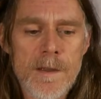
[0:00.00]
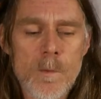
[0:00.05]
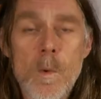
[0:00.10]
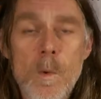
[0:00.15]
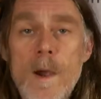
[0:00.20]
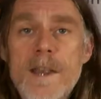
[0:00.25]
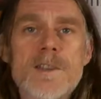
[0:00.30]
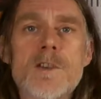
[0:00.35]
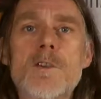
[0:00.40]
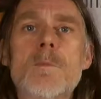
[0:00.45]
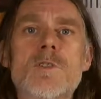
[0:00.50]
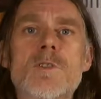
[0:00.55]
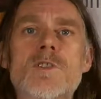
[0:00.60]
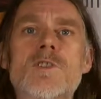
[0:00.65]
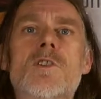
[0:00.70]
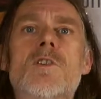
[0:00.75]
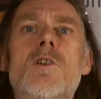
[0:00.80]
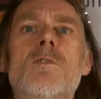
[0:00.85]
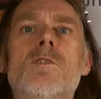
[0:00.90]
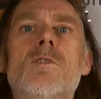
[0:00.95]
Way too much
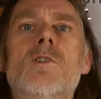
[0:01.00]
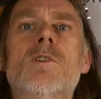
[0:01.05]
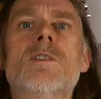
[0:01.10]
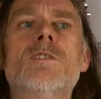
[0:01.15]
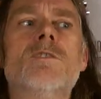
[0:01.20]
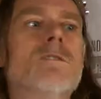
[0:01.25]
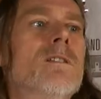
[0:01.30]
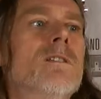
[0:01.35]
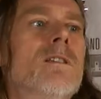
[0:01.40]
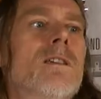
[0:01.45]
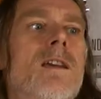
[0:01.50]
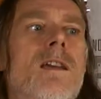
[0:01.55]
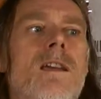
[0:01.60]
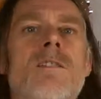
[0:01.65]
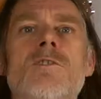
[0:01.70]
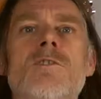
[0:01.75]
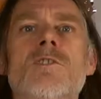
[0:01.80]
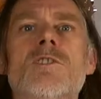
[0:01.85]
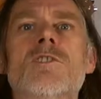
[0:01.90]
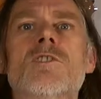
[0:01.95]
to cover in
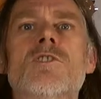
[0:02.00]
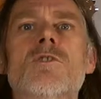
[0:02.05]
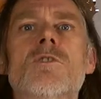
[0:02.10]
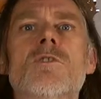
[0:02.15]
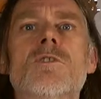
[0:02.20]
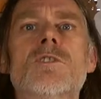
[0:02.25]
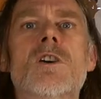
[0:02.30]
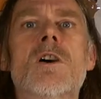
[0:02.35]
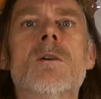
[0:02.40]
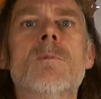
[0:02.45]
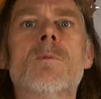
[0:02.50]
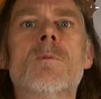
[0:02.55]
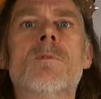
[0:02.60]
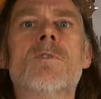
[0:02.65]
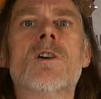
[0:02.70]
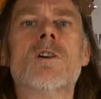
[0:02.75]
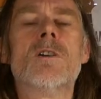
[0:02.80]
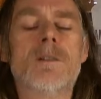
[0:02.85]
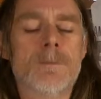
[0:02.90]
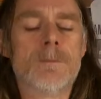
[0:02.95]
just the short time that we've
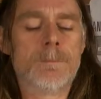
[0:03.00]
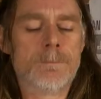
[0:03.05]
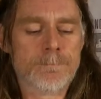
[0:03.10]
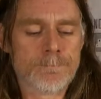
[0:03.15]
got.